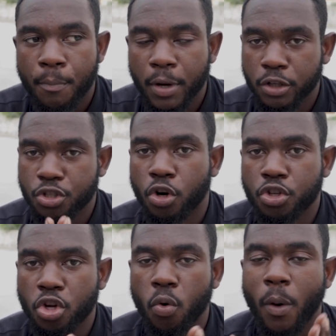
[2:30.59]
because you
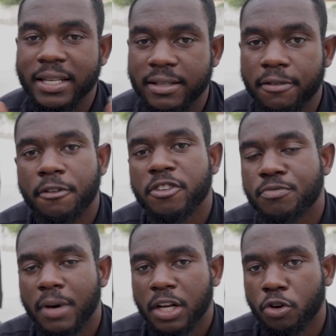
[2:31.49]
don't know what is the
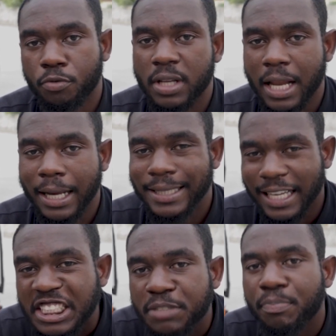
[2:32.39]
first month going to be like, the
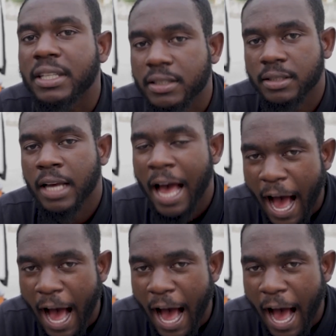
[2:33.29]
expense,